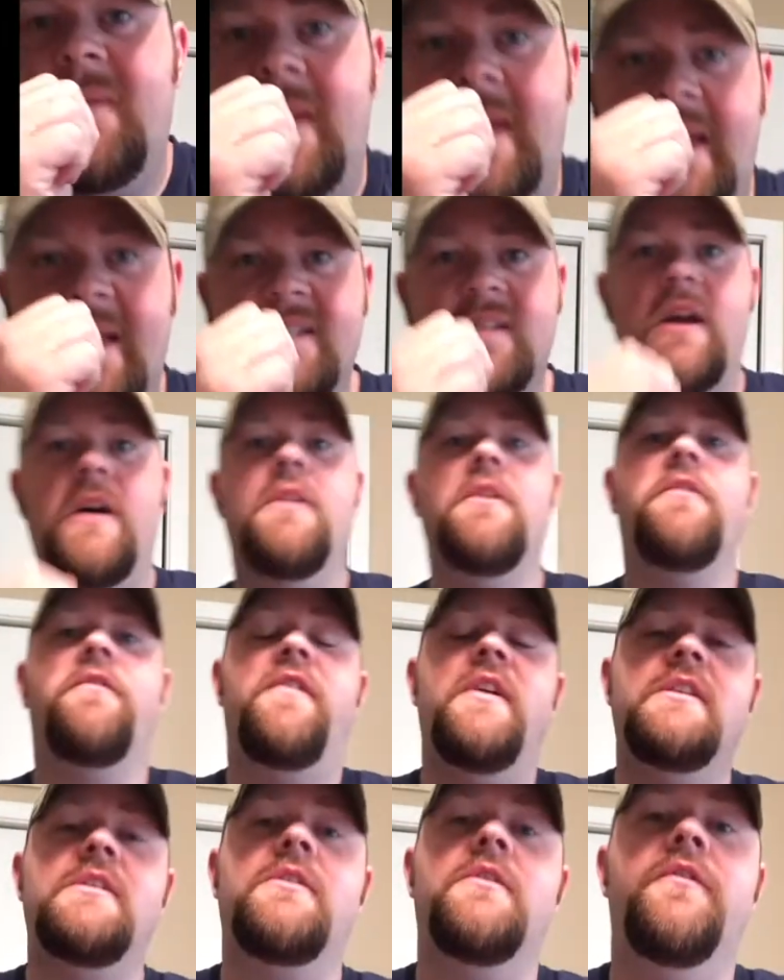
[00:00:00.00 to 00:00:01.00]
his other
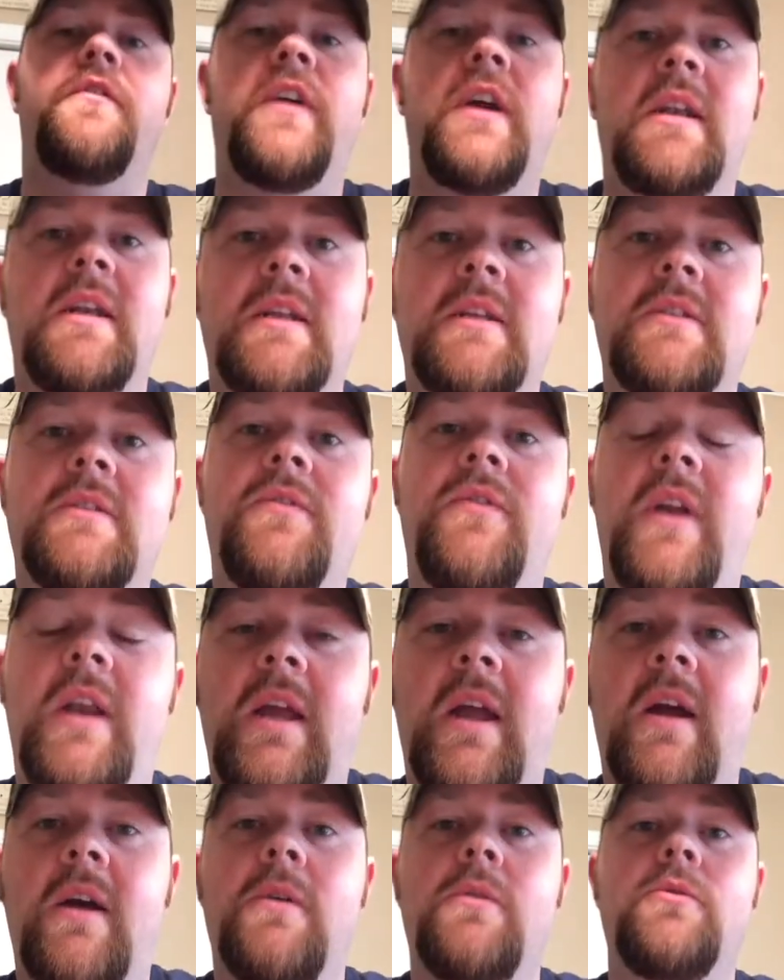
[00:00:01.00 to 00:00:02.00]
physical fitness
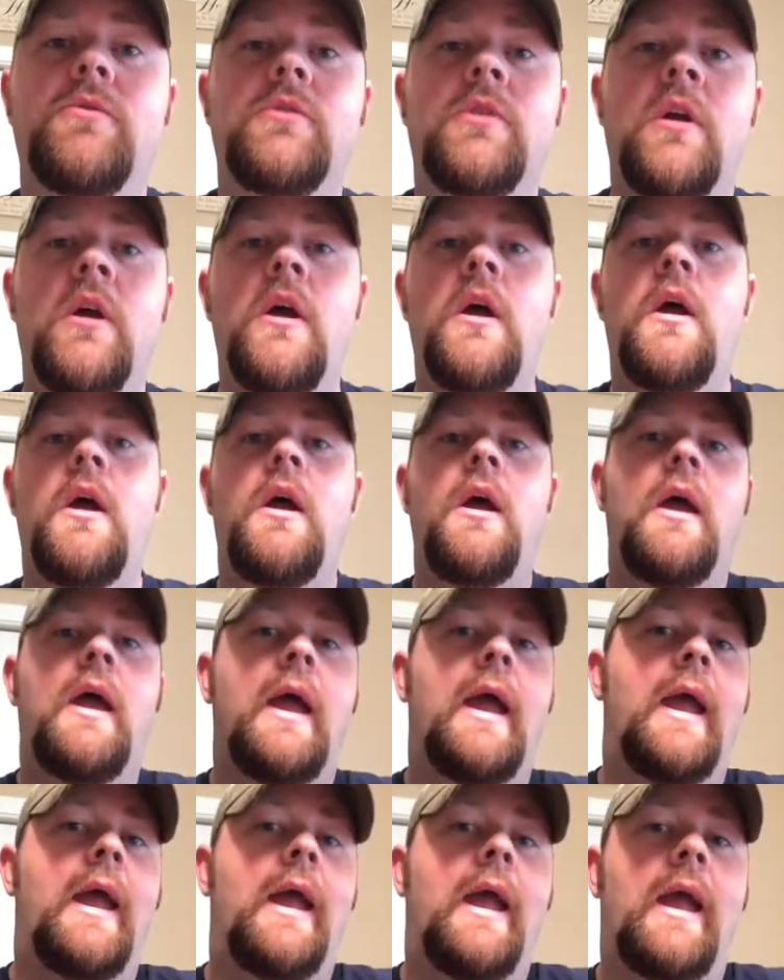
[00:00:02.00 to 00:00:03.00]
videos
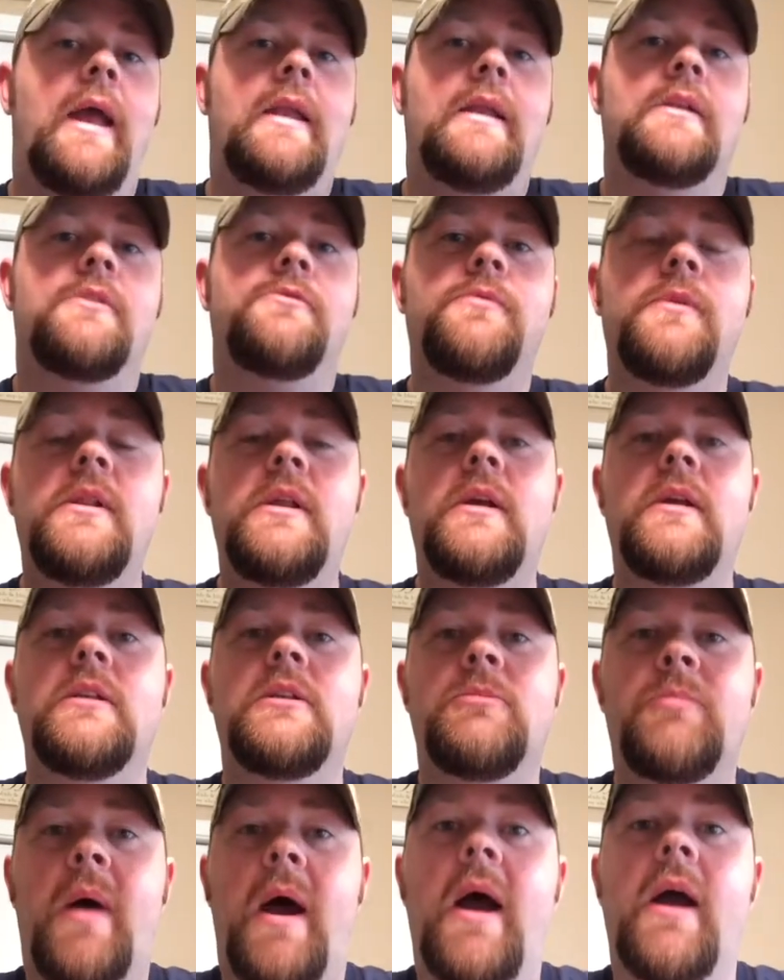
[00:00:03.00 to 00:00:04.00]
and, and it's really
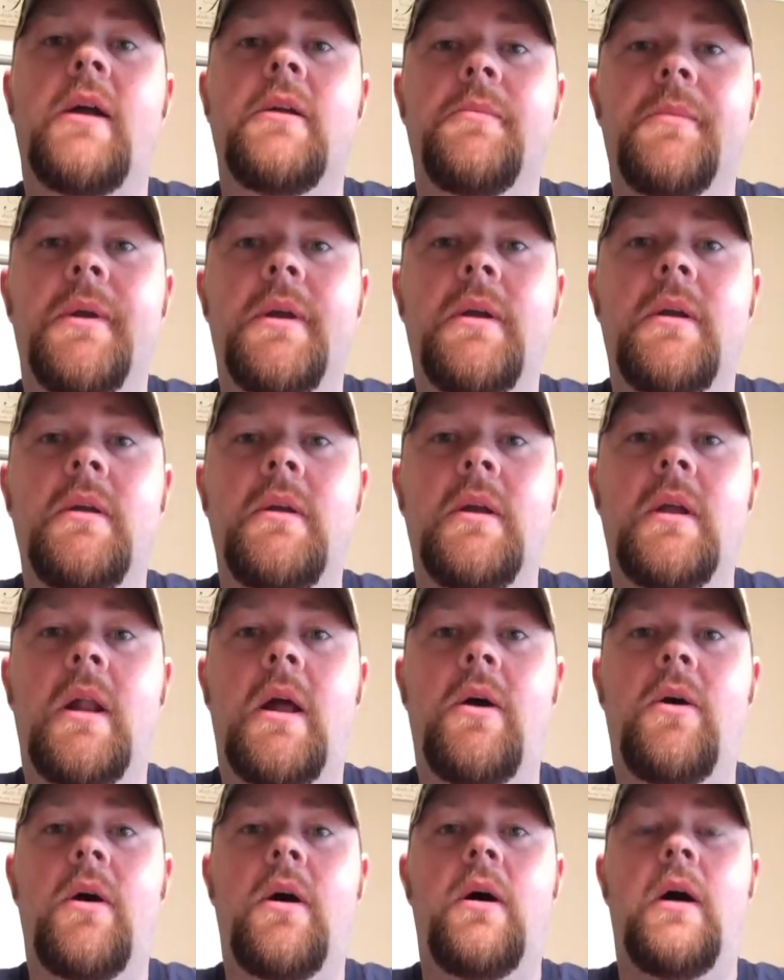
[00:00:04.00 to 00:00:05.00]
inspired me. You
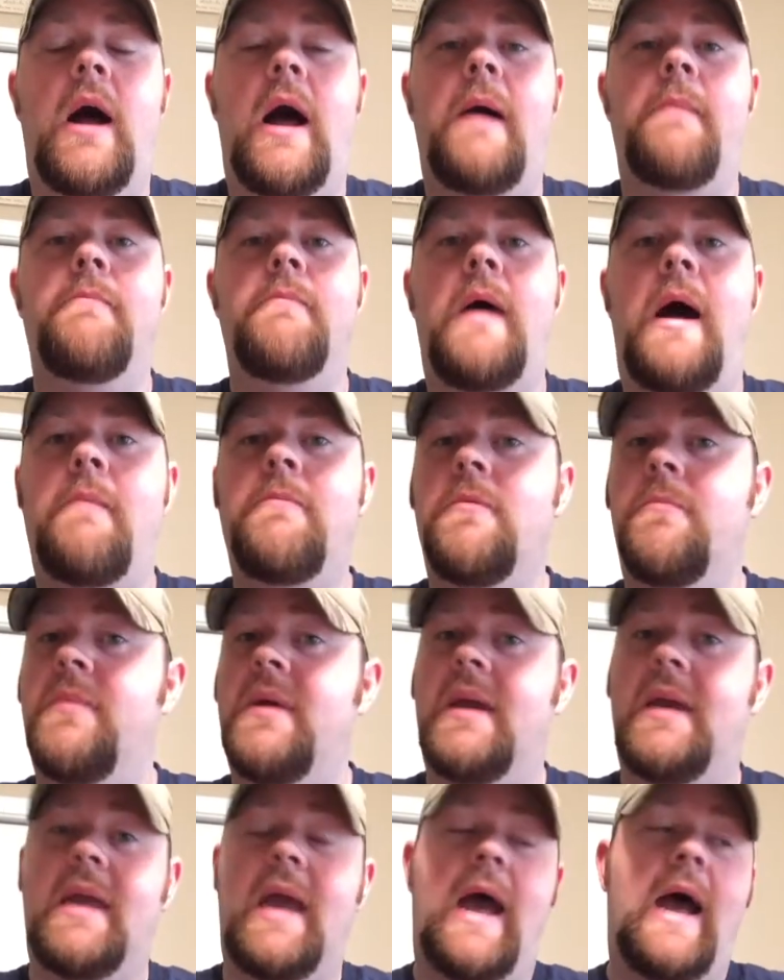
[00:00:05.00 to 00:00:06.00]
know, uh, I'm I'm a
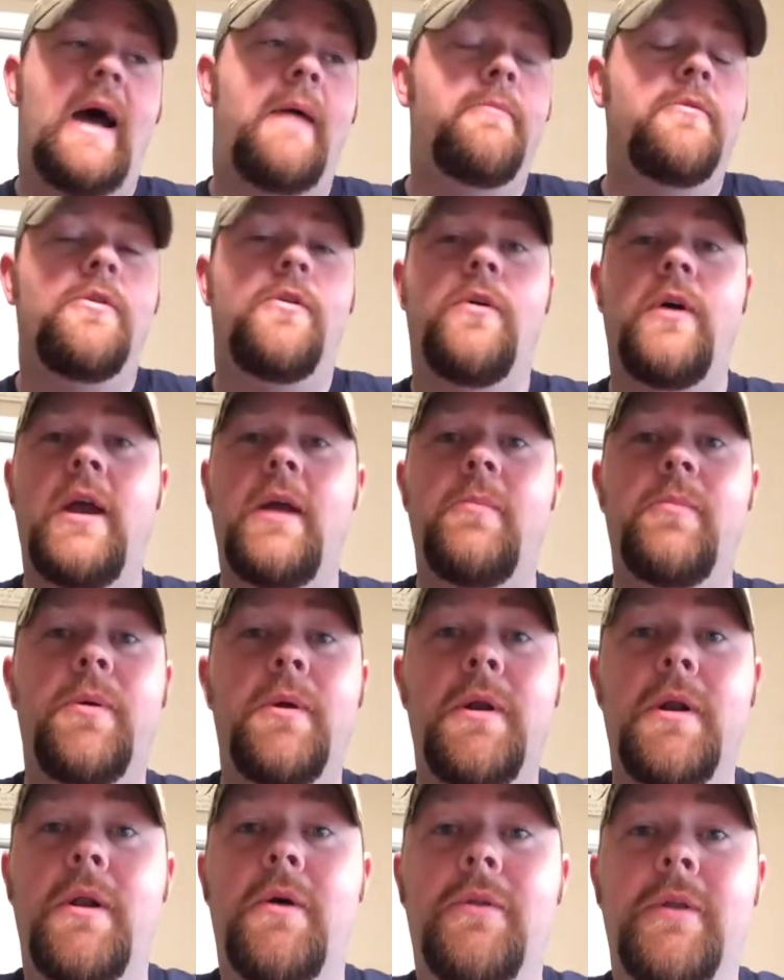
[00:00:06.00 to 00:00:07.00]
big guy. I'm gonna go ahead and
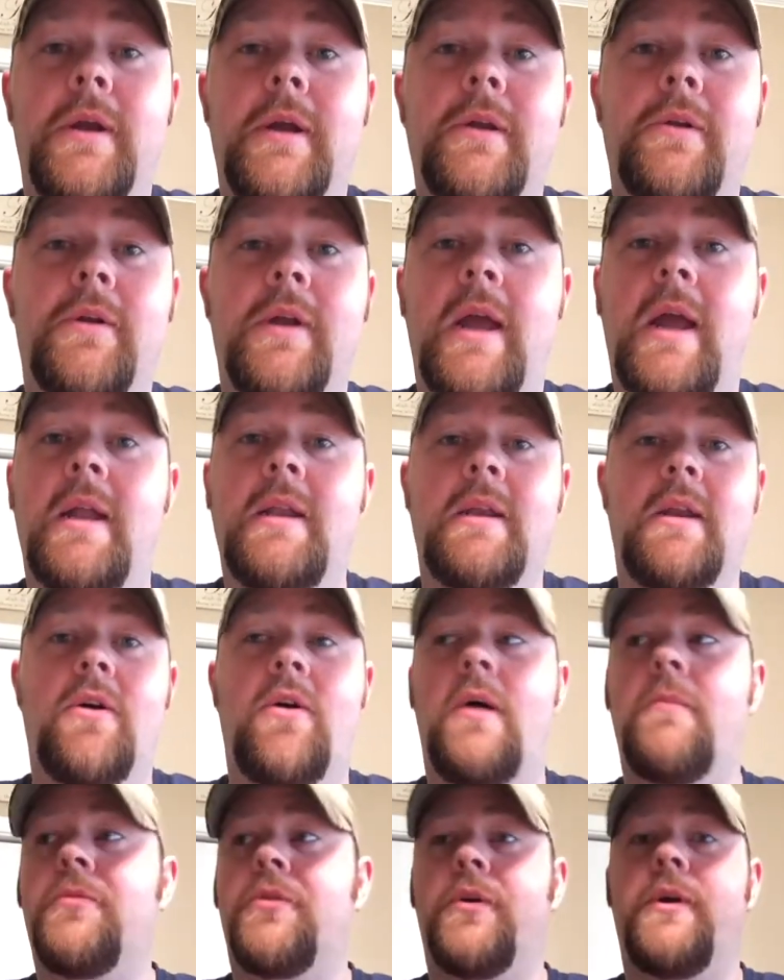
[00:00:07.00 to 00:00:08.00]
put it on the internet. You know,
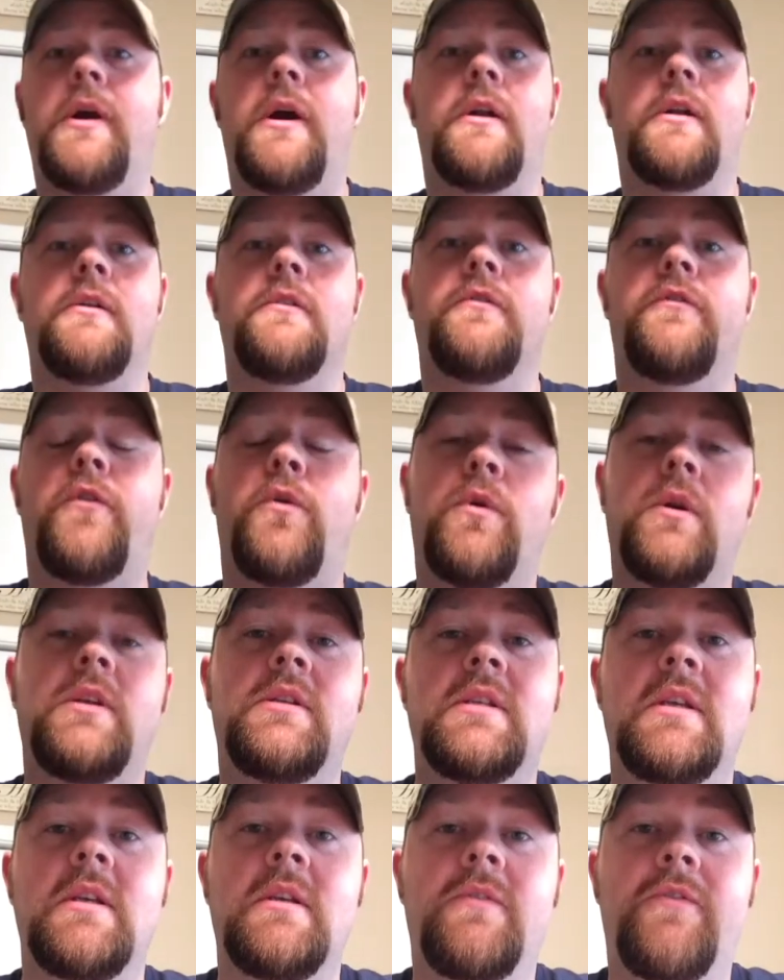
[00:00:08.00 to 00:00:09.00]
I'm
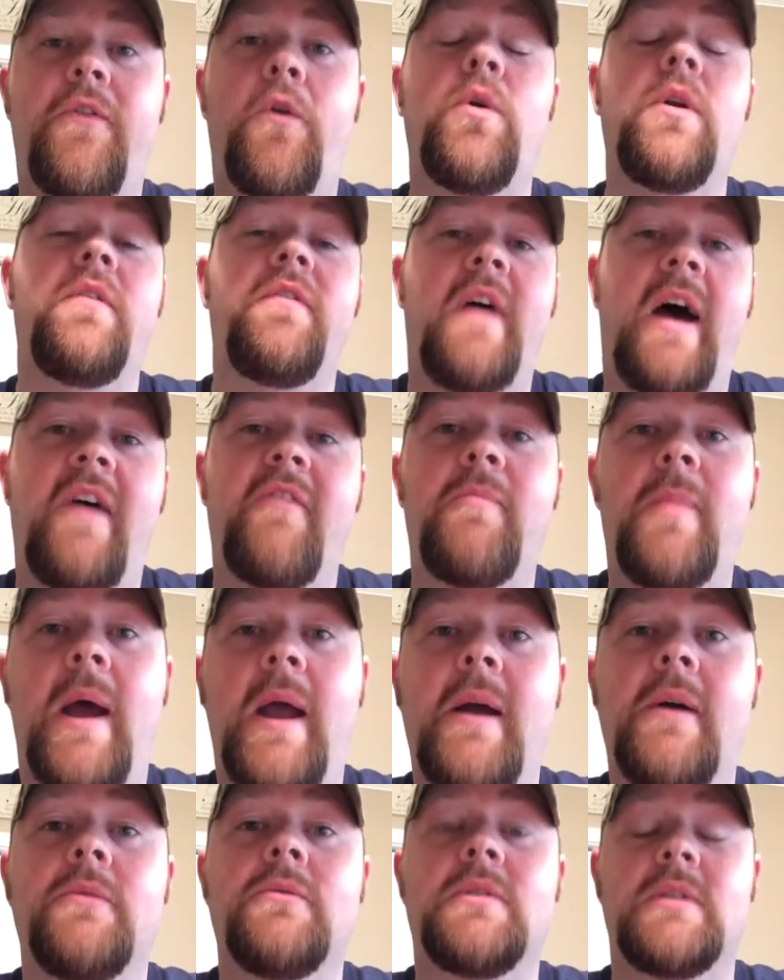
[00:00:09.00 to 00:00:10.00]
346 45
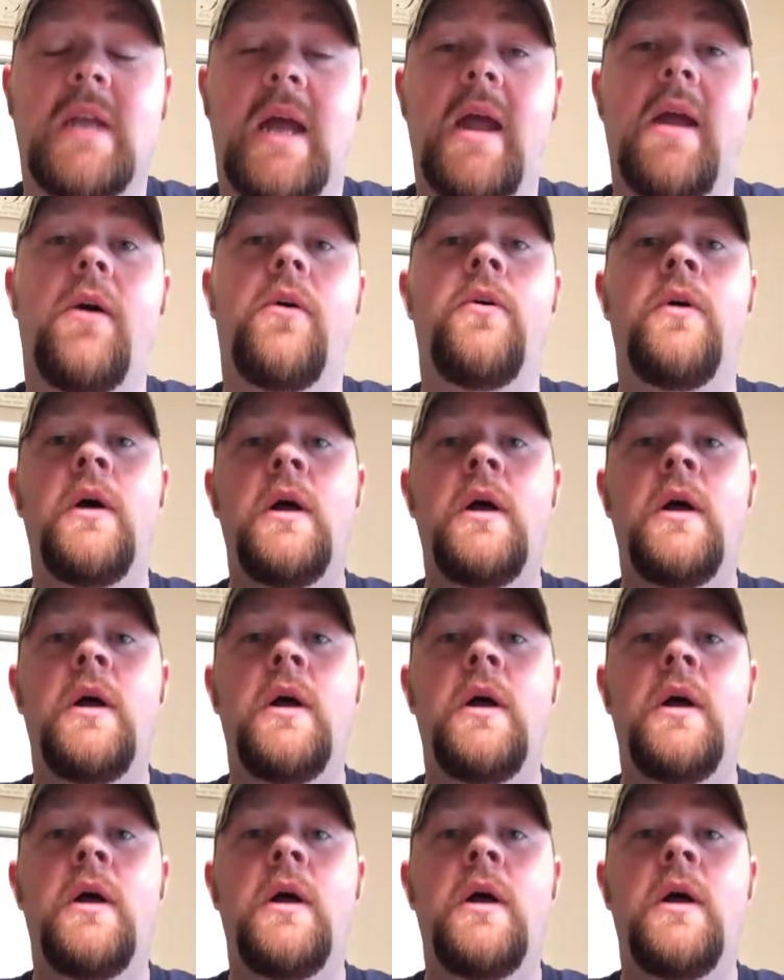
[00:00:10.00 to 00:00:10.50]
pounds now.